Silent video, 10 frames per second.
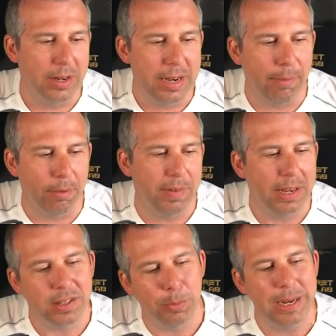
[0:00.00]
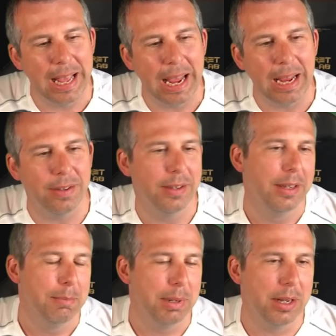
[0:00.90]
another fix that we need,
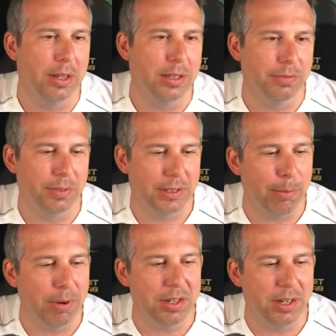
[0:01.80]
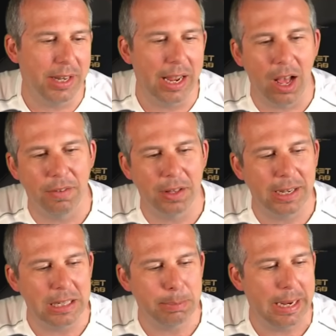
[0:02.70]
because for some reason King Arthur
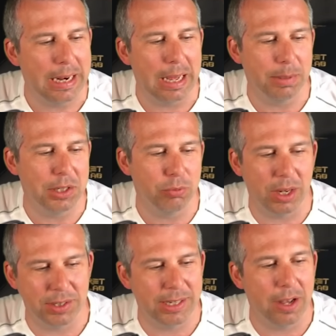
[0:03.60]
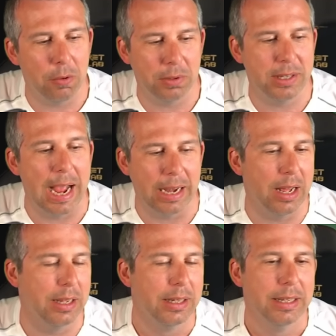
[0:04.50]
keeps picking up this rusty old
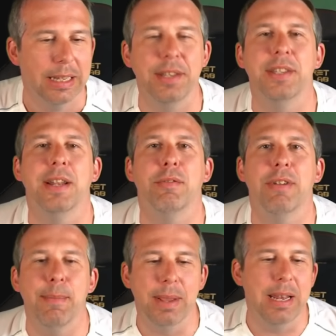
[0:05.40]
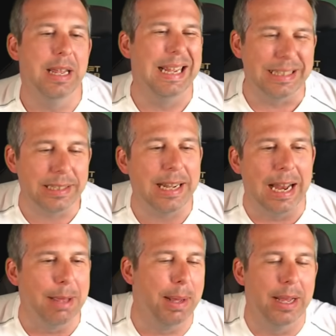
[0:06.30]
dagger instead of grabbing
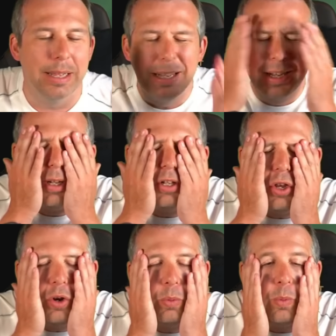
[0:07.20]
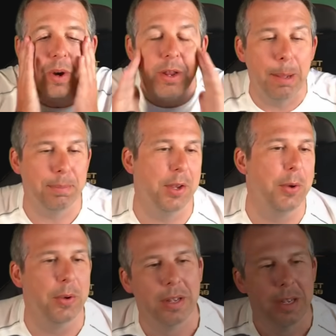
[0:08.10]
Excalibur. Dude, what are you up to?